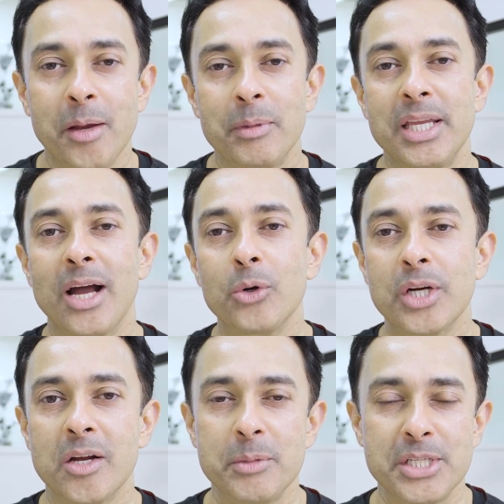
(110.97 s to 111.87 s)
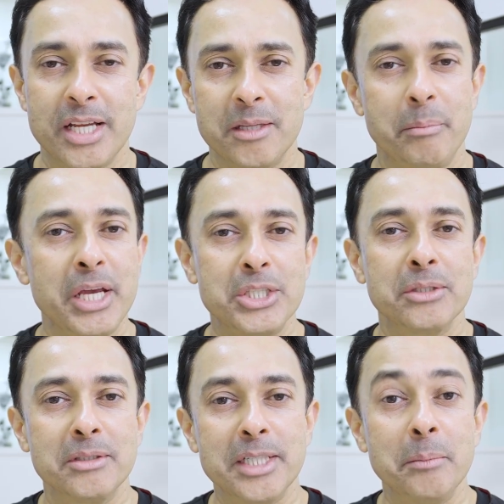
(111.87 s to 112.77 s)
but the outcome is that the
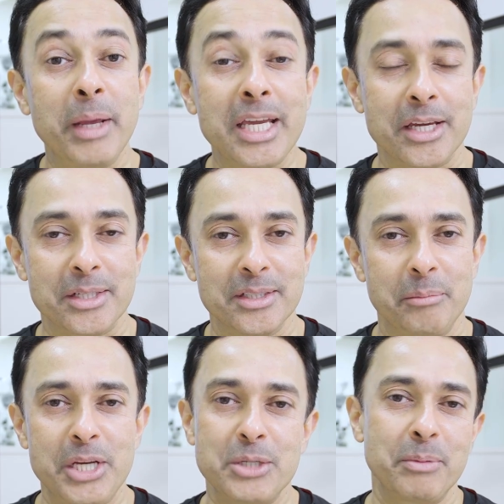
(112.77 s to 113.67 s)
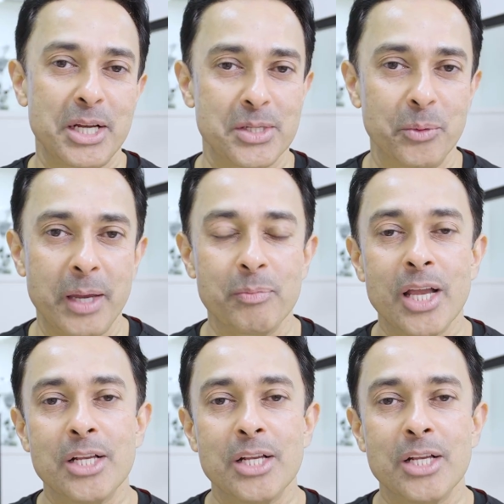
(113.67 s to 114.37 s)
patient didn't make it. The patient passed away.